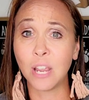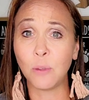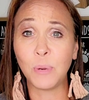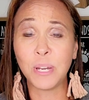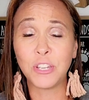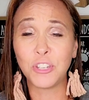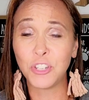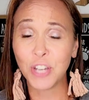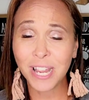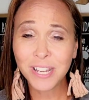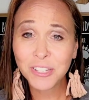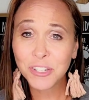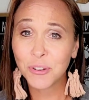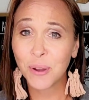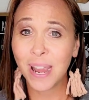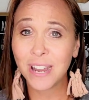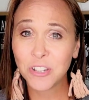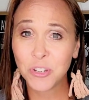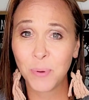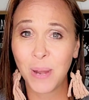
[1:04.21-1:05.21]
and we just
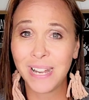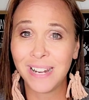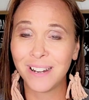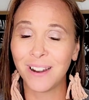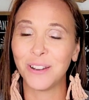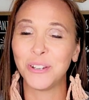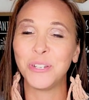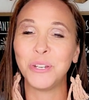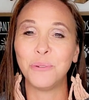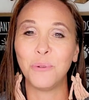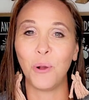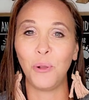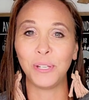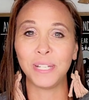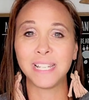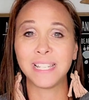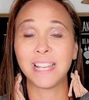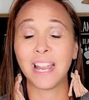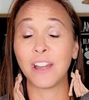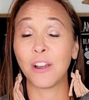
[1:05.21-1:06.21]
graduated our 2
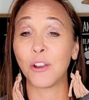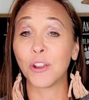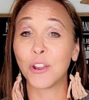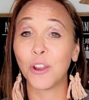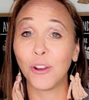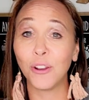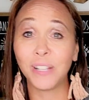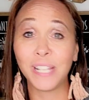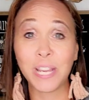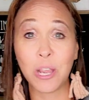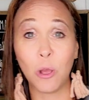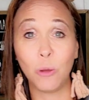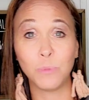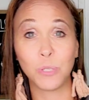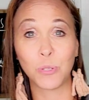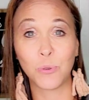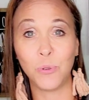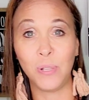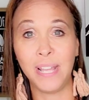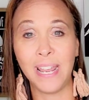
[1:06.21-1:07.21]
oldest and are currently
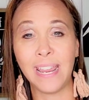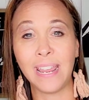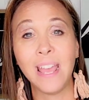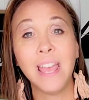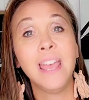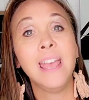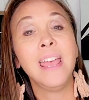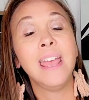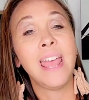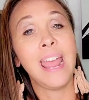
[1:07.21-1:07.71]
homeschooling